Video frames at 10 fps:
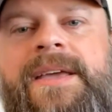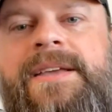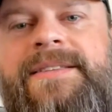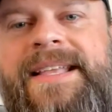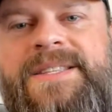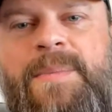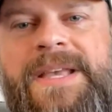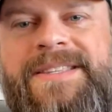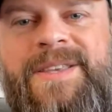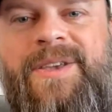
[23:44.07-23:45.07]
that's the
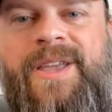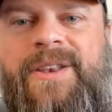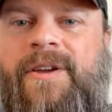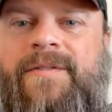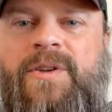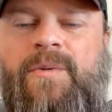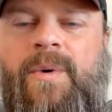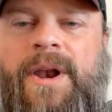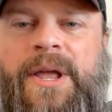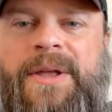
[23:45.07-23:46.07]
best thing you can do if you
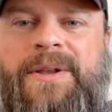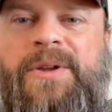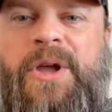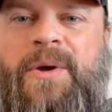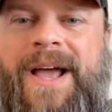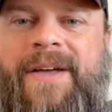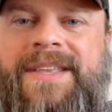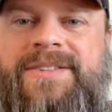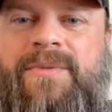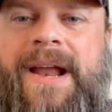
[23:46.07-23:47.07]
want to go down
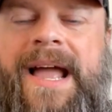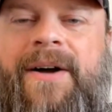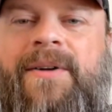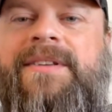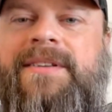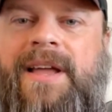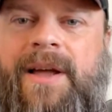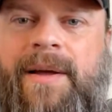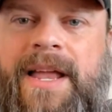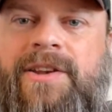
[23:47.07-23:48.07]
this route
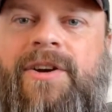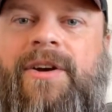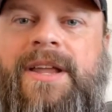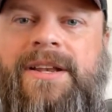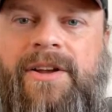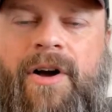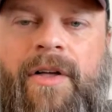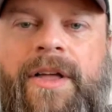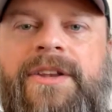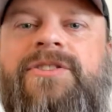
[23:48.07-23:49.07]
and you're in
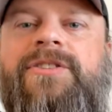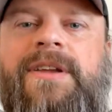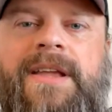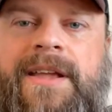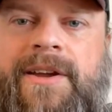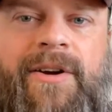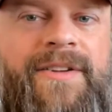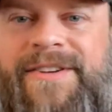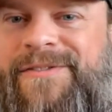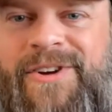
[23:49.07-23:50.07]
college, or
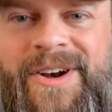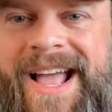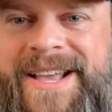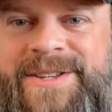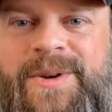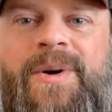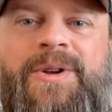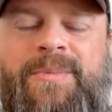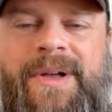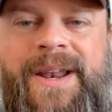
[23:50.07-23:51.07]
even if you're in high school and
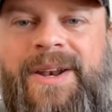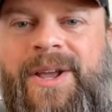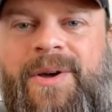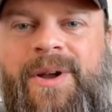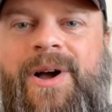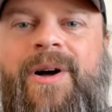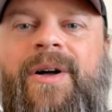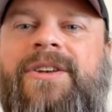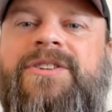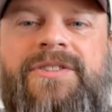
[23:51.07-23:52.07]
you're planning to go to
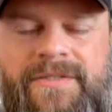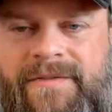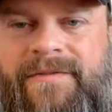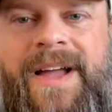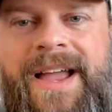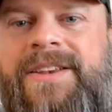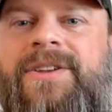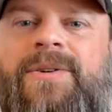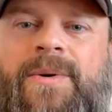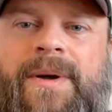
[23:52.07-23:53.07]
college. Find
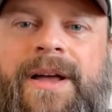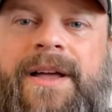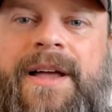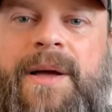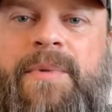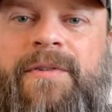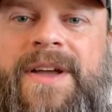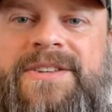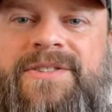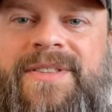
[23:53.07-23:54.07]
you a
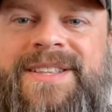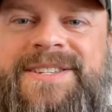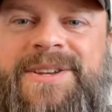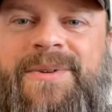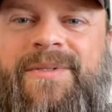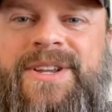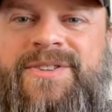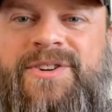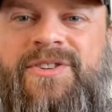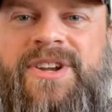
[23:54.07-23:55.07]
professor that's doing
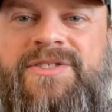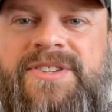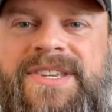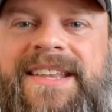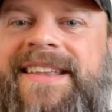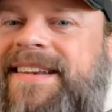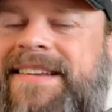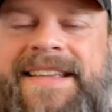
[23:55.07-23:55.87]
research you're interested in.